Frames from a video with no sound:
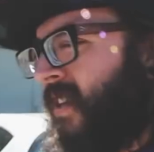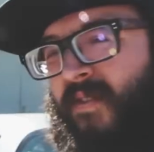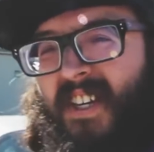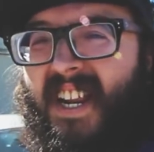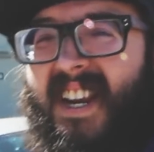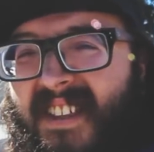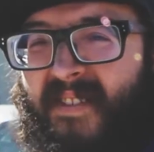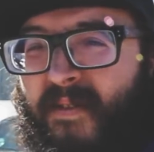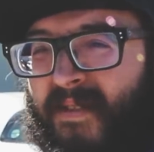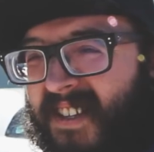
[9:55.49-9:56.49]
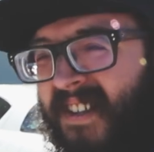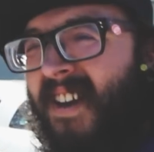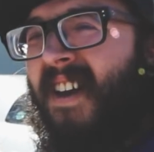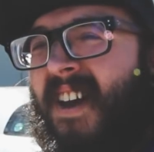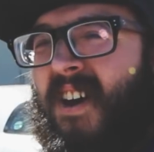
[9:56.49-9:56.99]
If you get anything from this,
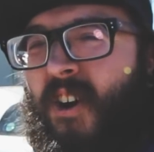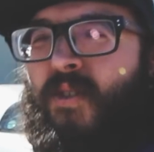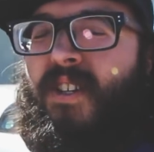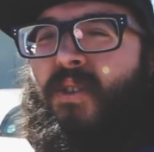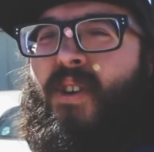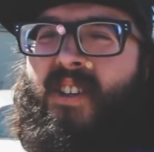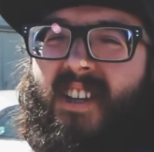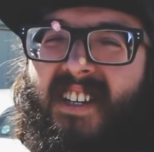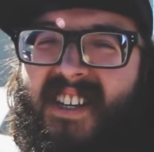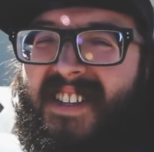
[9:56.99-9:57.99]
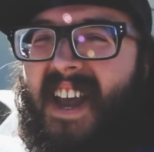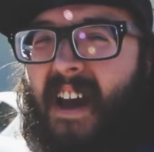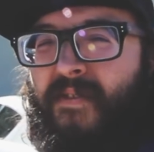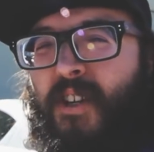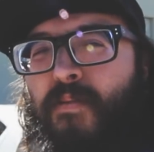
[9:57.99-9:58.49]
always torque your lug nuts
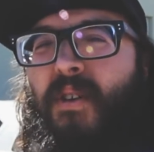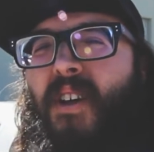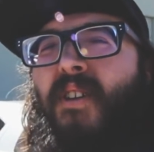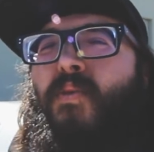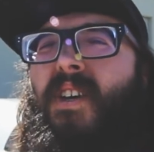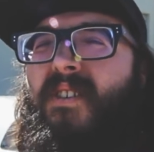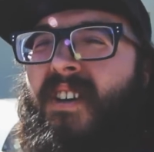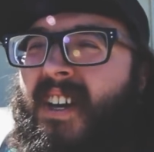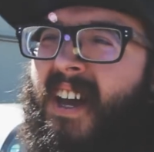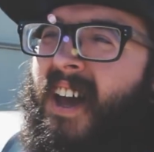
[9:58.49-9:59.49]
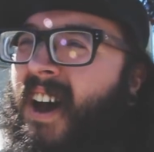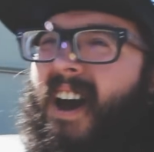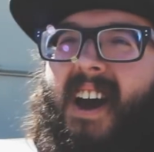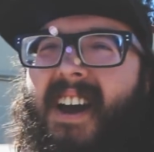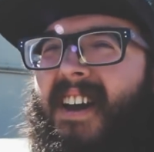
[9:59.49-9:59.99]
after you put on a wheel.
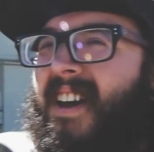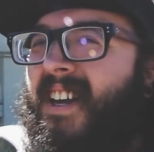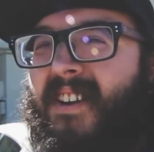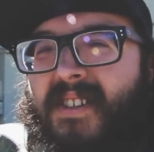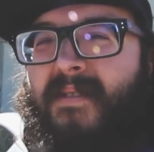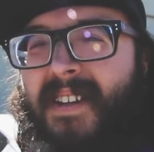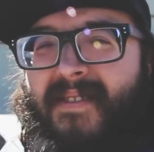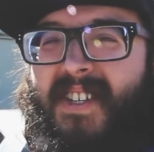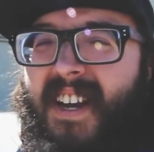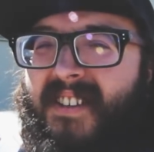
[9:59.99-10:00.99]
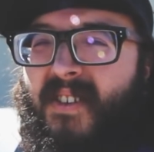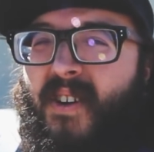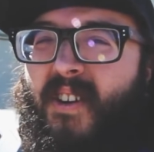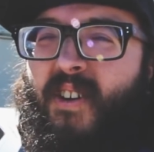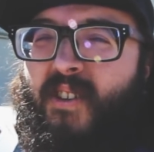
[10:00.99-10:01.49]
You know, sometimes you guys go
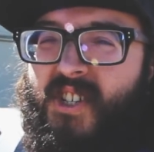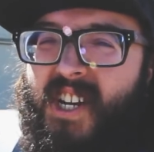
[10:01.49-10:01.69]
on all